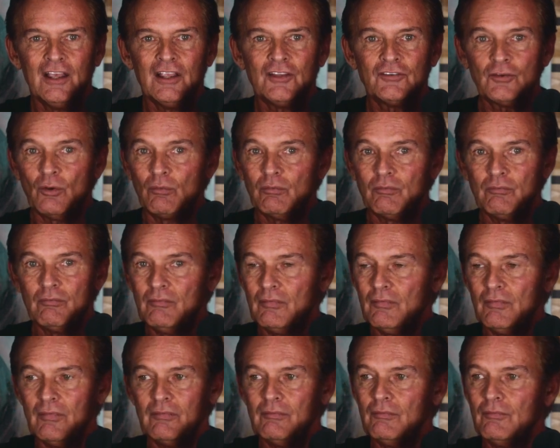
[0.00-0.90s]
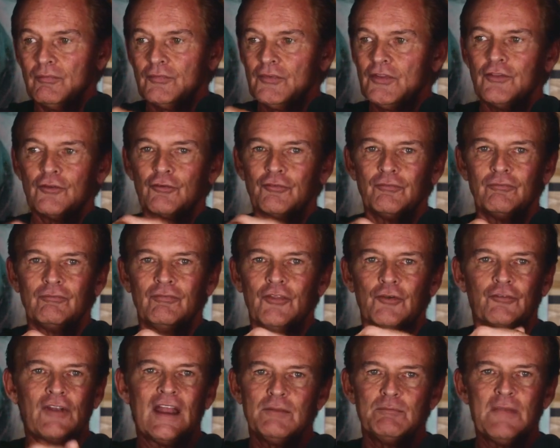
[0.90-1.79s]
So
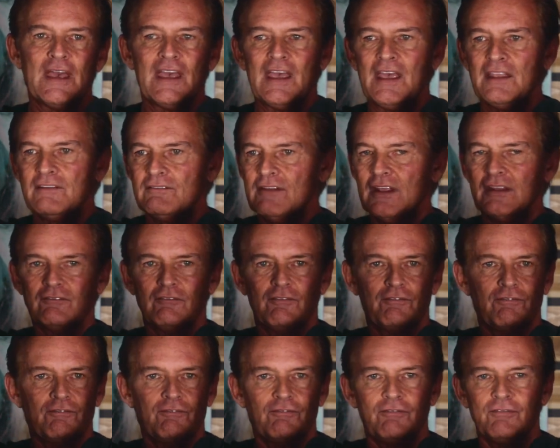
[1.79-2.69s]
the ready-med and